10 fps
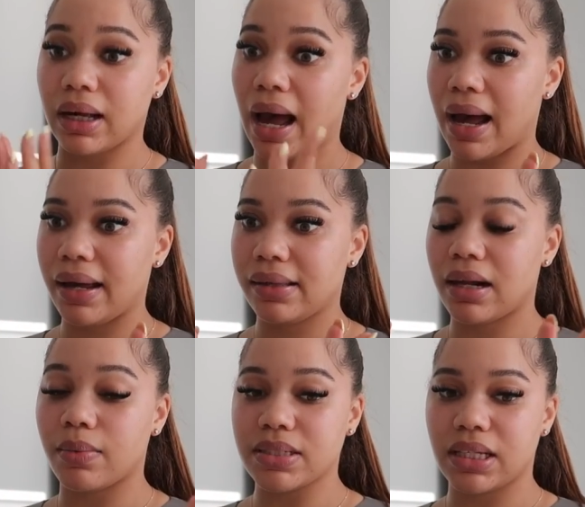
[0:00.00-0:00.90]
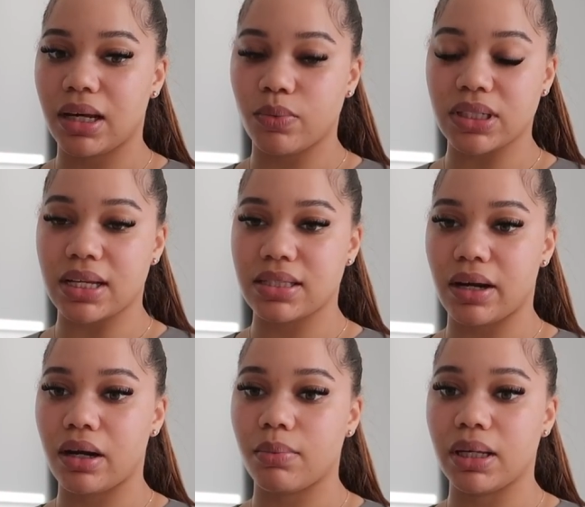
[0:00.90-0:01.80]
The guy that I was saying was like
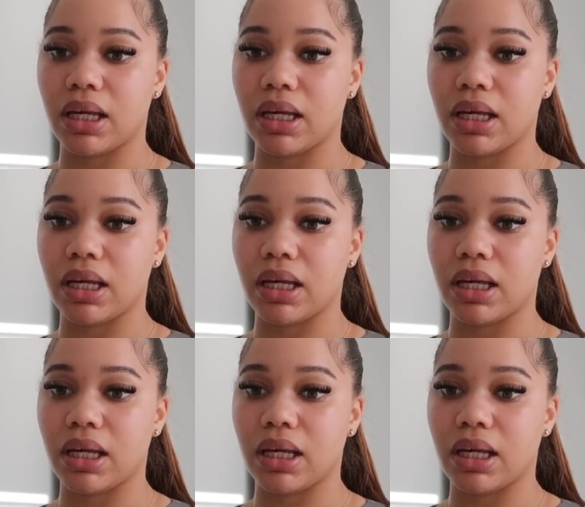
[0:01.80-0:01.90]
staring at me.